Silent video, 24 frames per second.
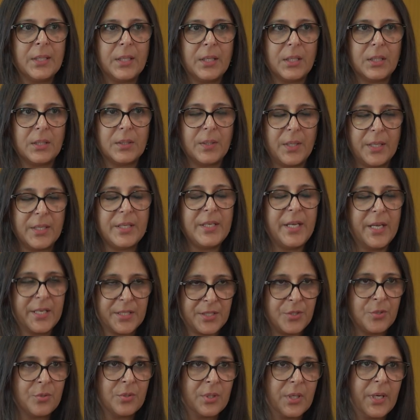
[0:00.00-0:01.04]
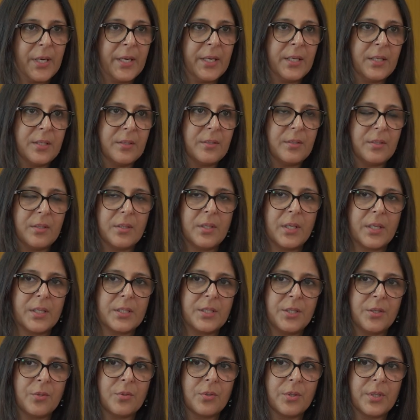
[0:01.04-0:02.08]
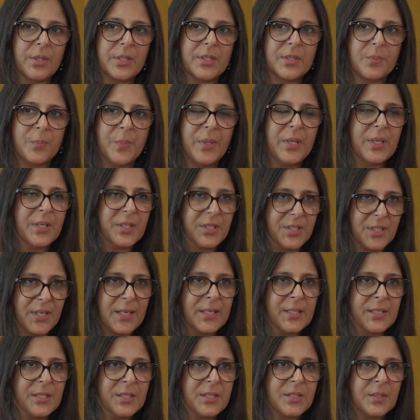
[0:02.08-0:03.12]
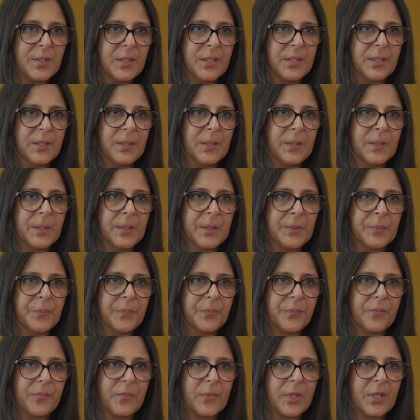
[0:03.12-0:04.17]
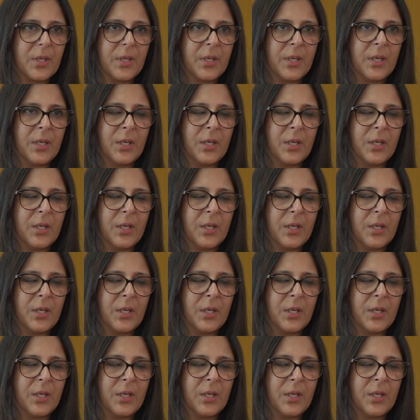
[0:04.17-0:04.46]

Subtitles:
and yes, you're right that it's been a challenge. And